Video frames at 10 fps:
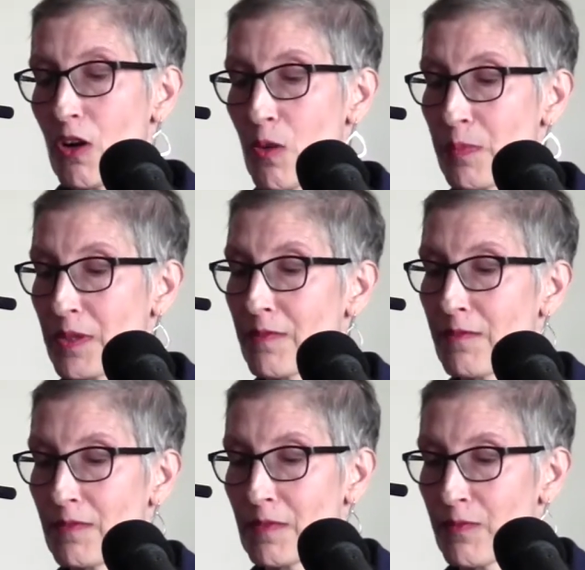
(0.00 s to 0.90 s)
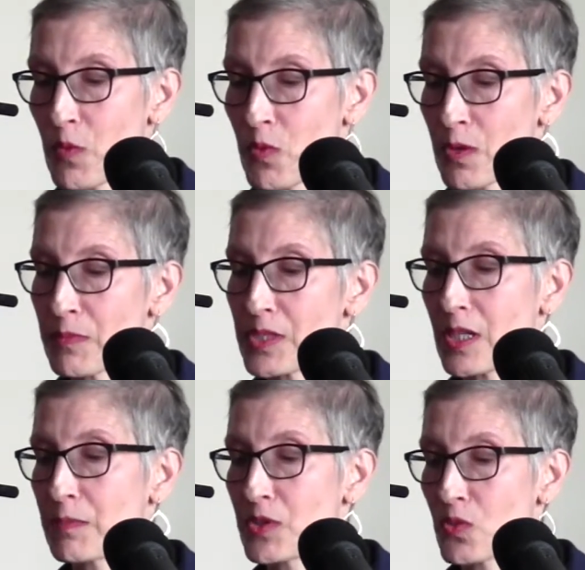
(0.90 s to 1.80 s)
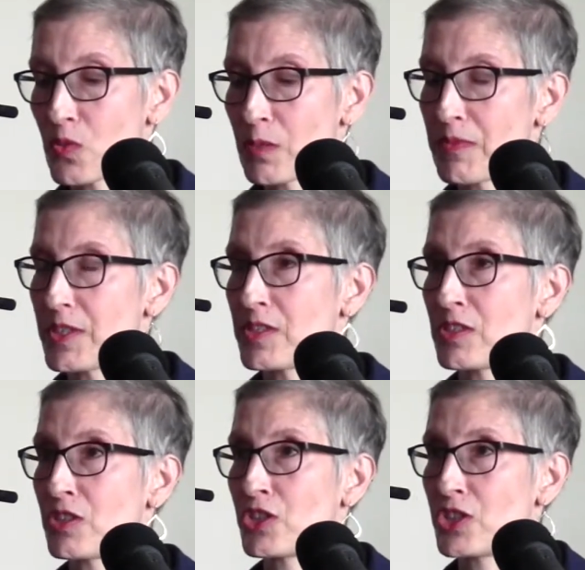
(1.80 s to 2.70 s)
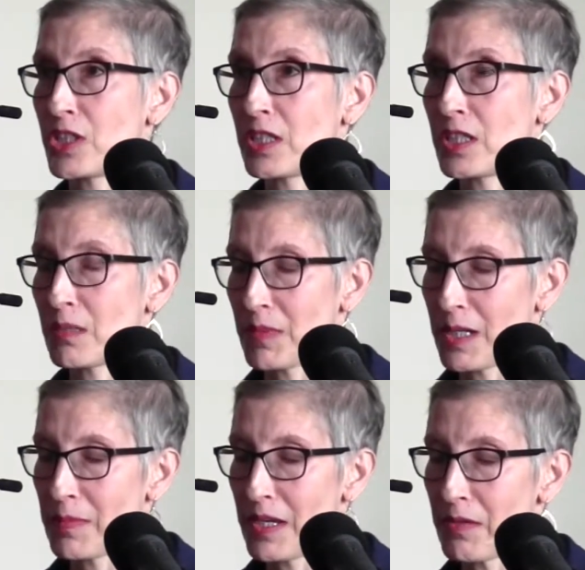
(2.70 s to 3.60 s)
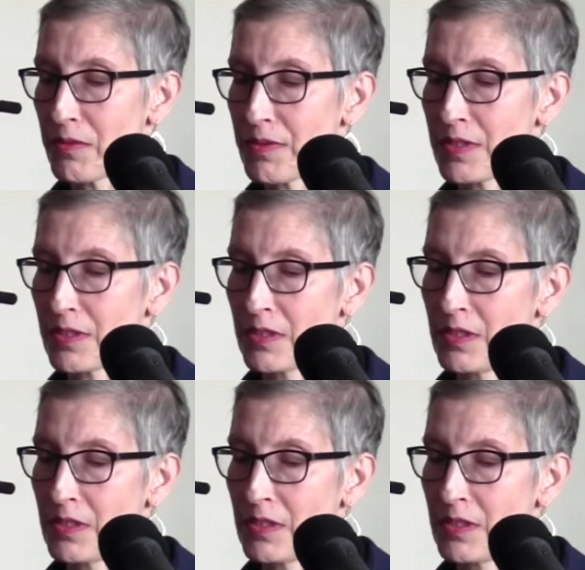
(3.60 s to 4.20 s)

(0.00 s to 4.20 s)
Open forms absorb this shit in my mouth.